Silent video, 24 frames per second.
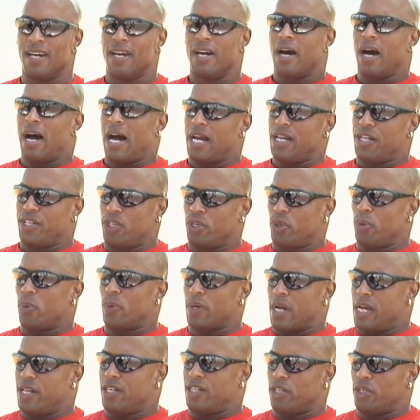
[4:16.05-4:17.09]
I do
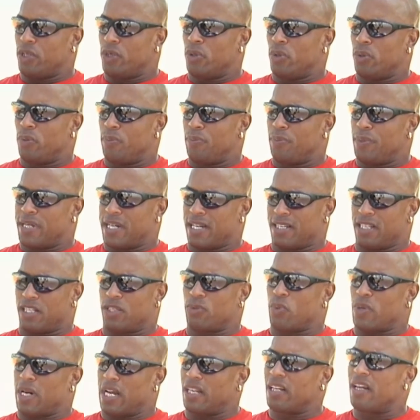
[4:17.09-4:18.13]
what I do because it's
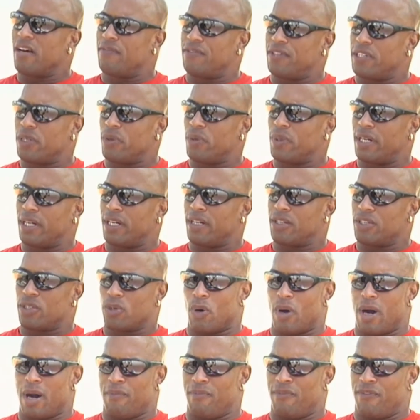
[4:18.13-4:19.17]
what I love doing.
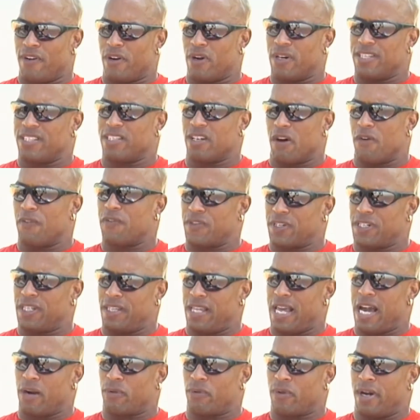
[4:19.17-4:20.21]
So I'm very selfish
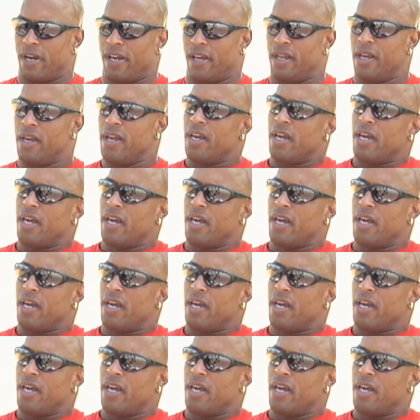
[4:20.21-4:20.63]
in that right.